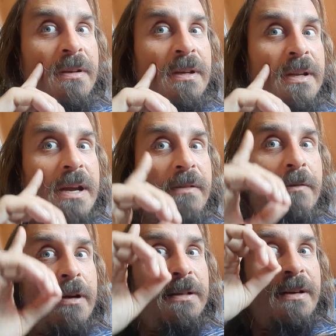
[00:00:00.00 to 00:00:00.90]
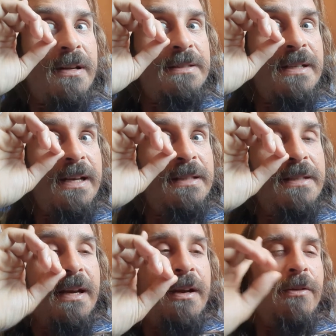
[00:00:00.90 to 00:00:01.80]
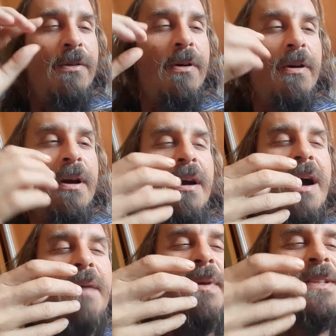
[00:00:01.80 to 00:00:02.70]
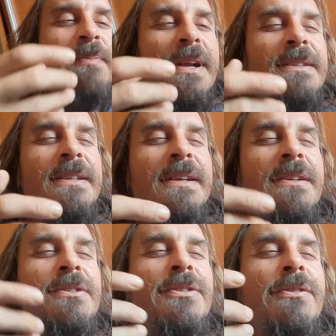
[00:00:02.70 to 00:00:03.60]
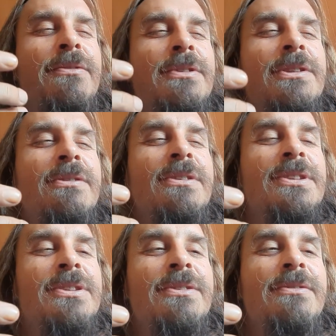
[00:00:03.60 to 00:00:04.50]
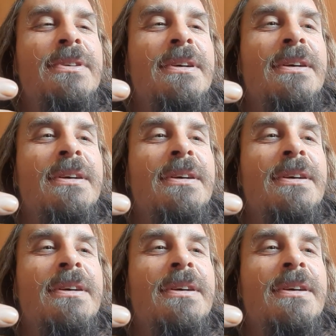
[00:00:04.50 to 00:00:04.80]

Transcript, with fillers: And everyone translates, you know, I'm expressing the truth, source truth.